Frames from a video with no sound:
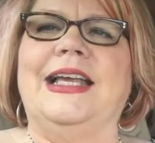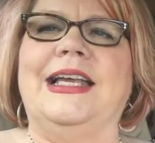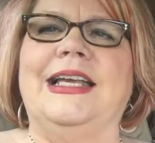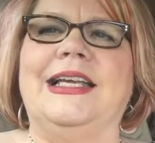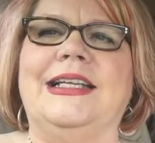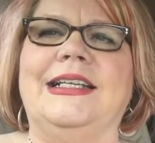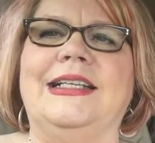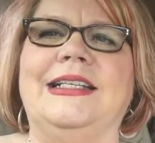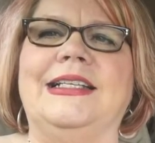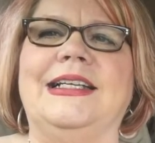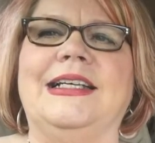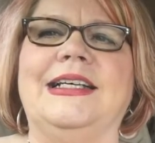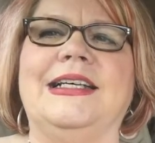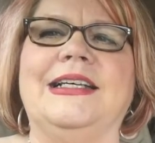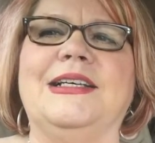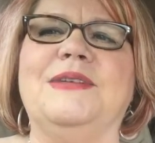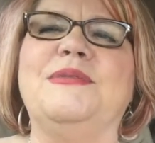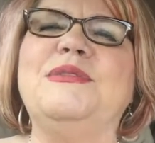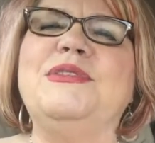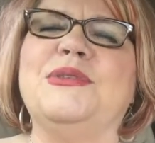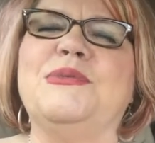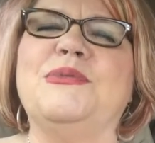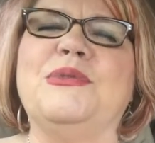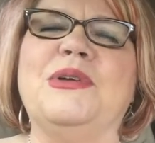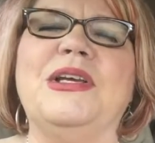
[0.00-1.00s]
and uh,
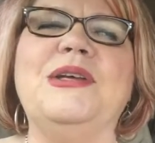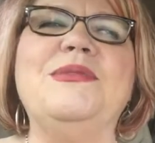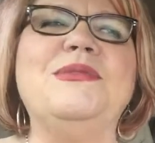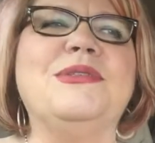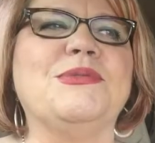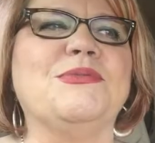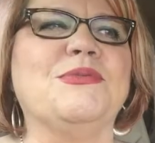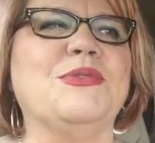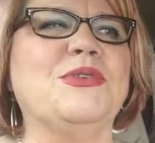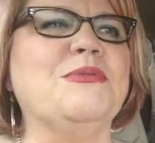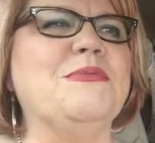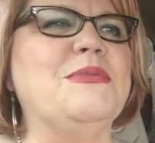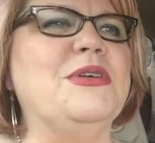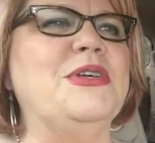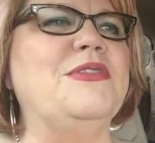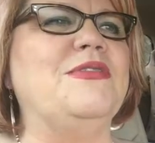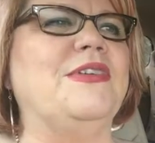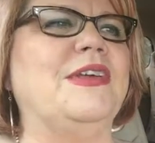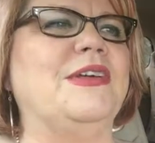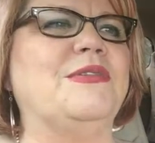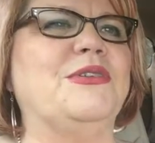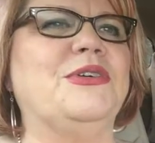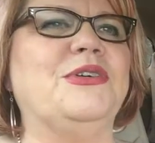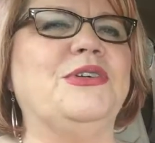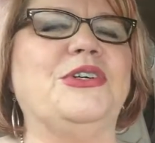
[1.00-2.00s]
it was a, it was real
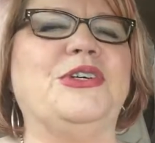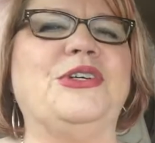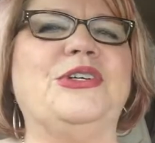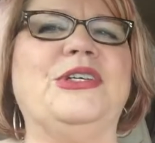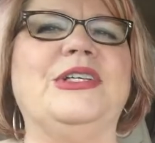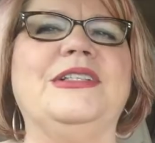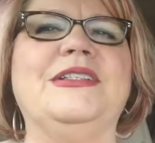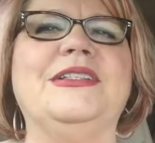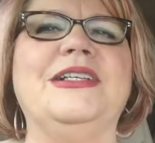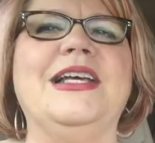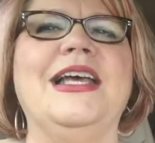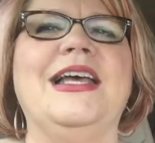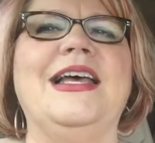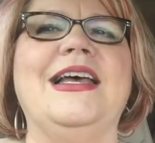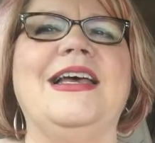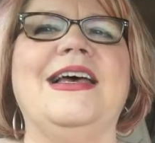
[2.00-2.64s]
moving, real good.